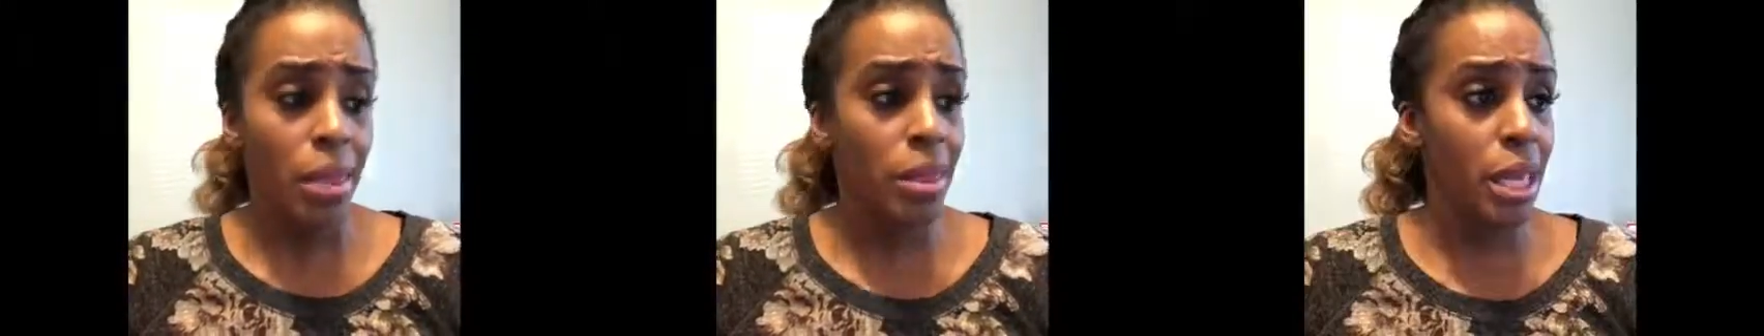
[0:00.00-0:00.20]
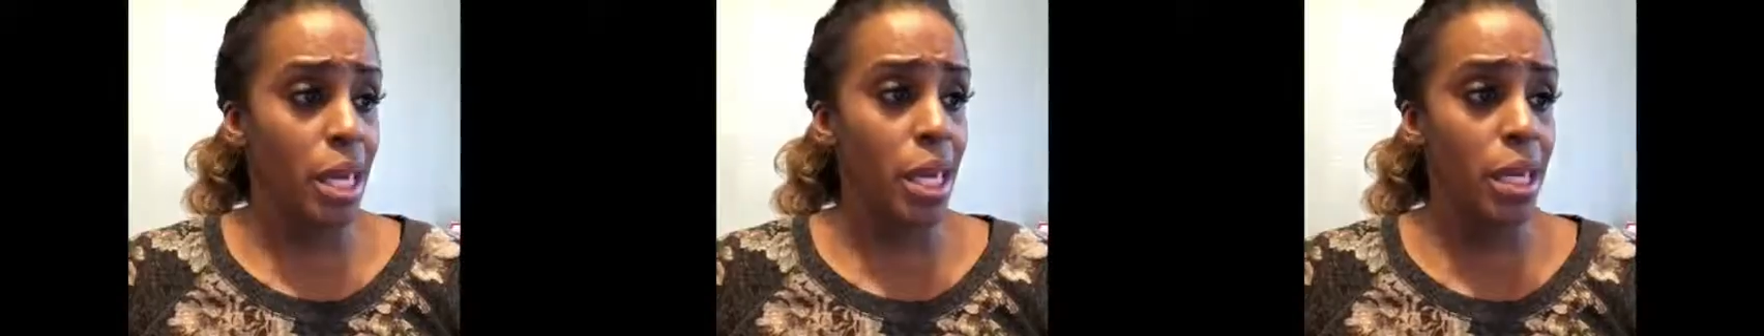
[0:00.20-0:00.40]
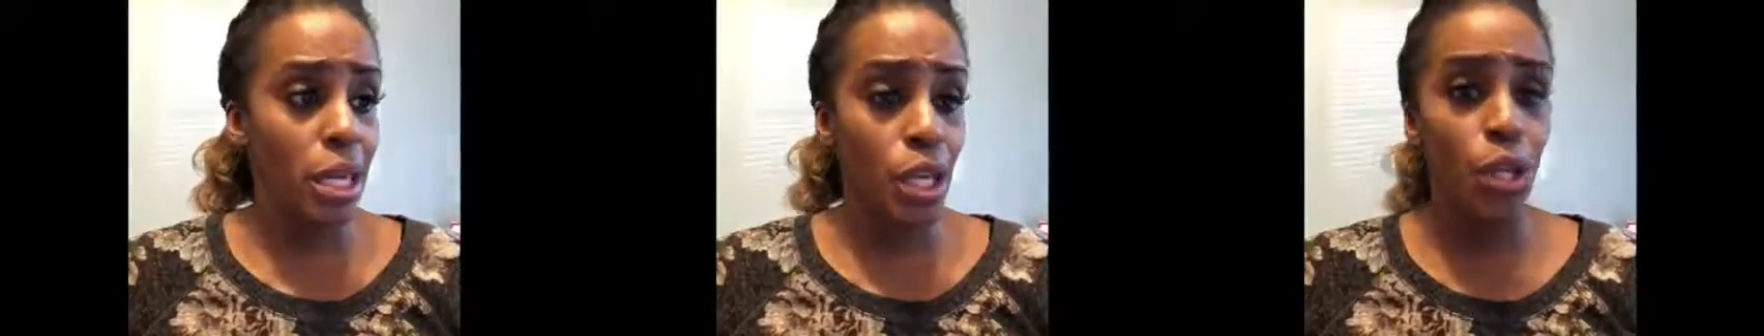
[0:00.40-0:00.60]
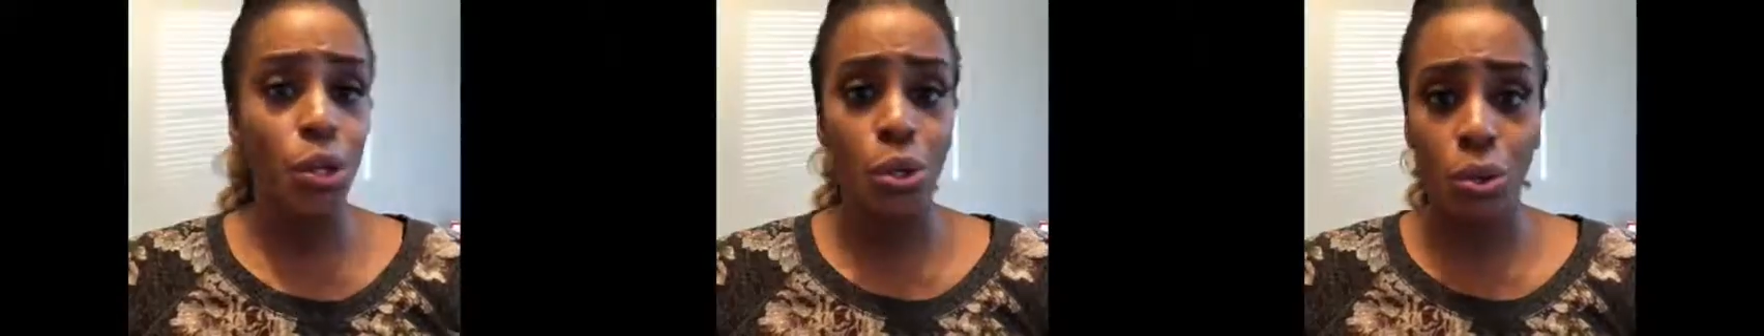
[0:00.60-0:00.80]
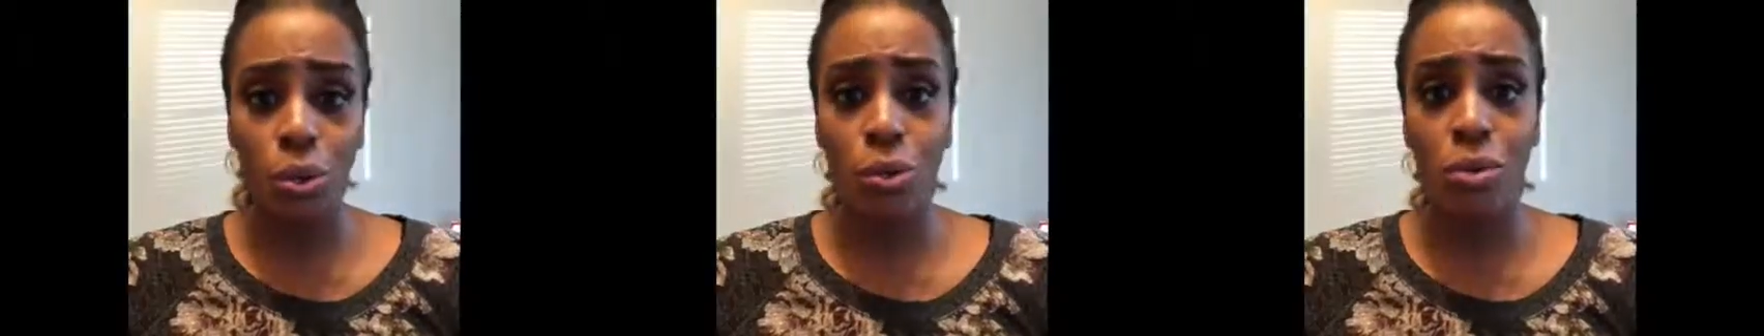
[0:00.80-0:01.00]
then
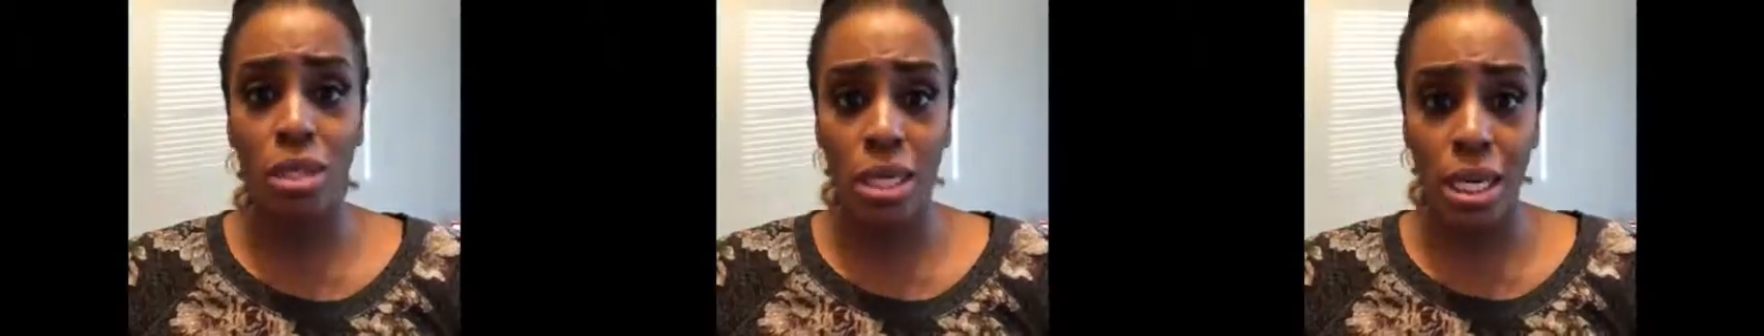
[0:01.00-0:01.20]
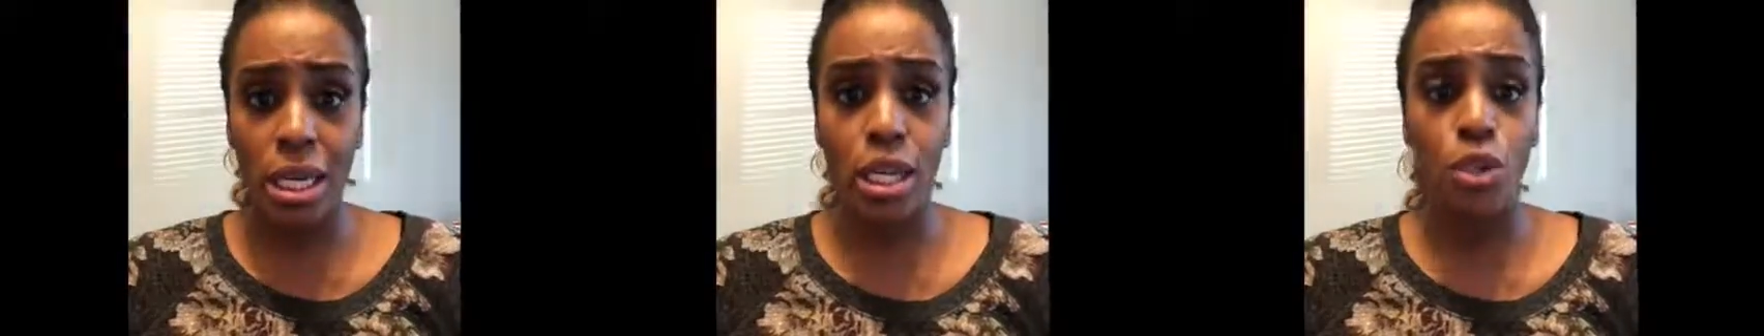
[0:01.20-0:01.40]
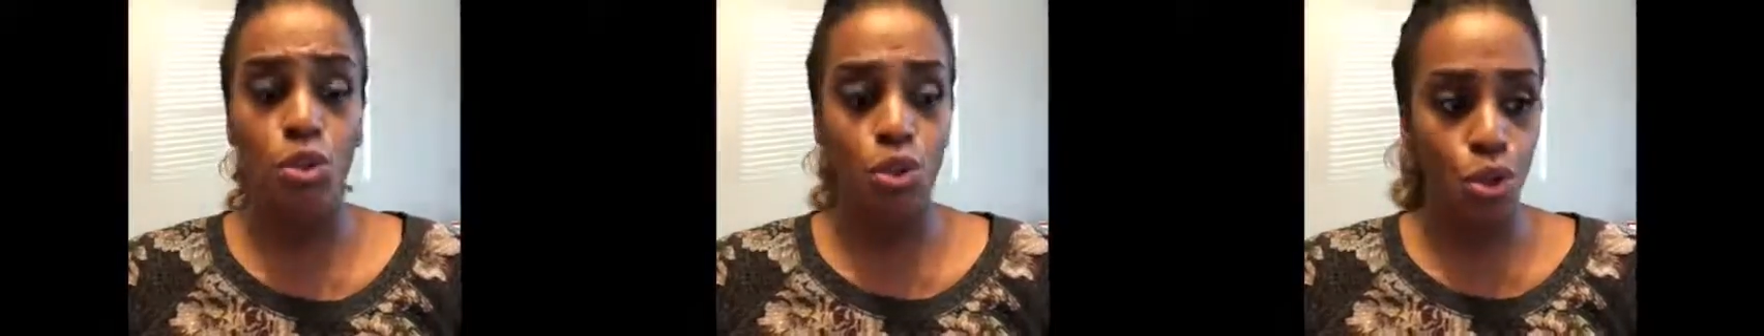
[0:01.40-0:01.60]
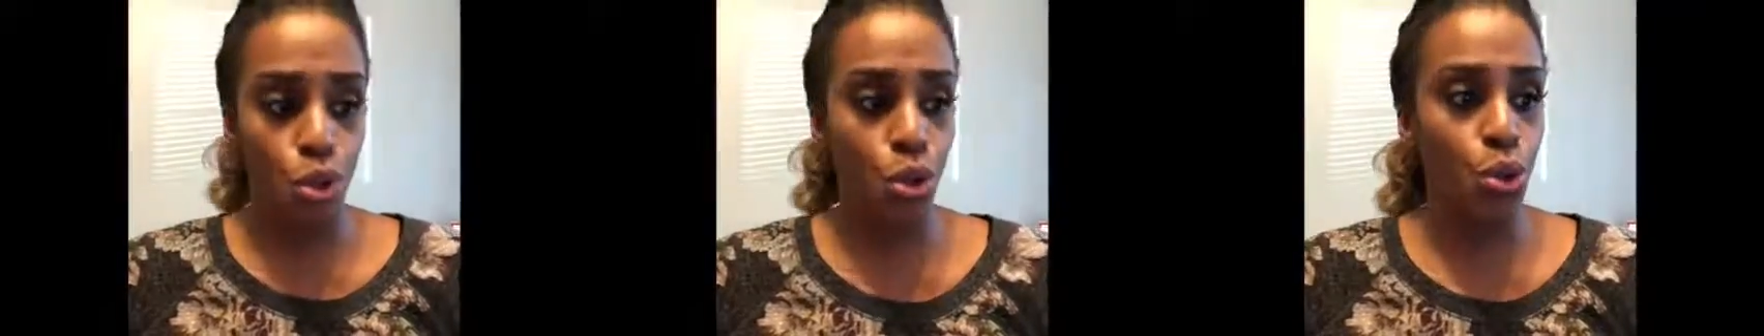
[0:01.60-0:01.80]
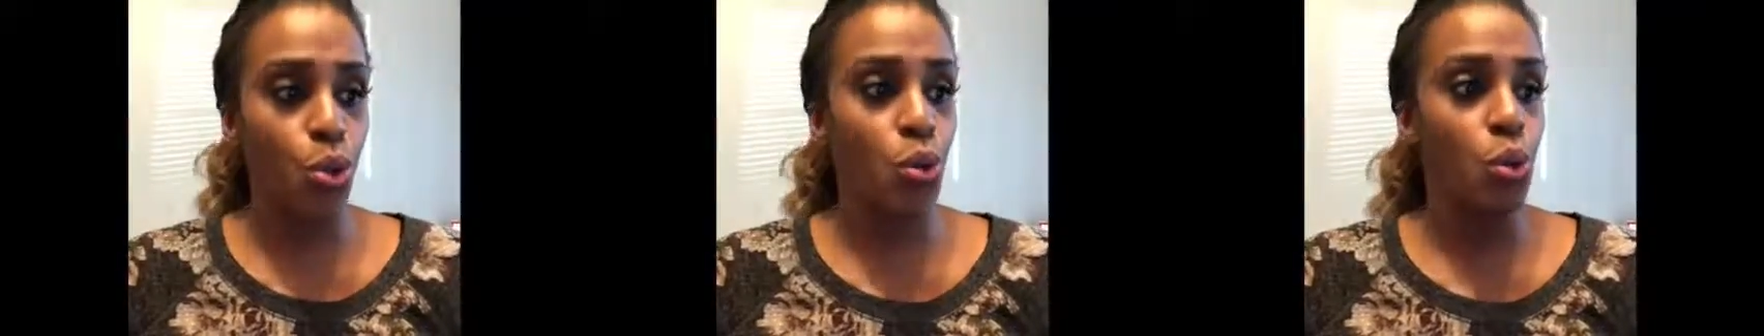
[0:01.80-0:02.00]
you need
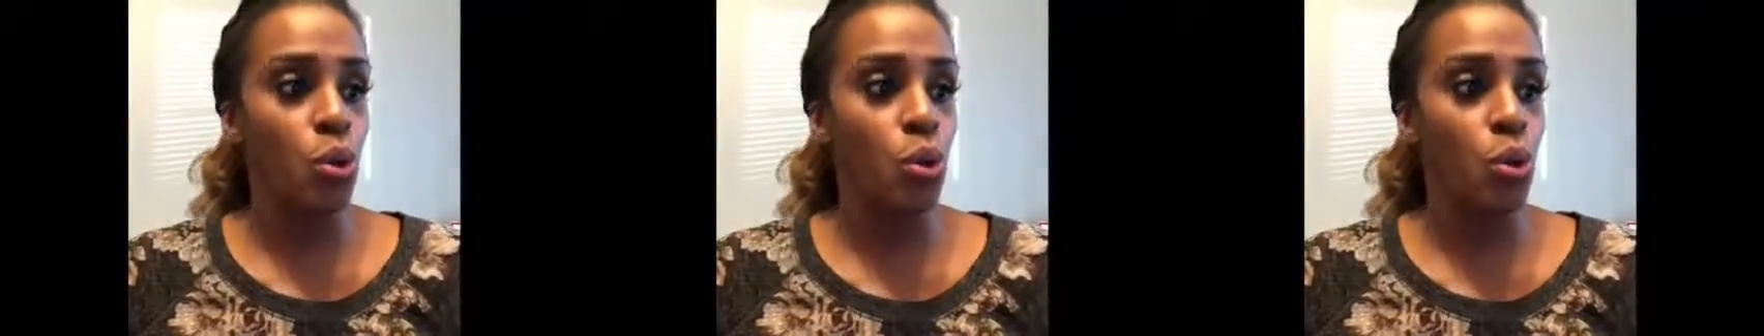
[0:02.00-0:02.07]
to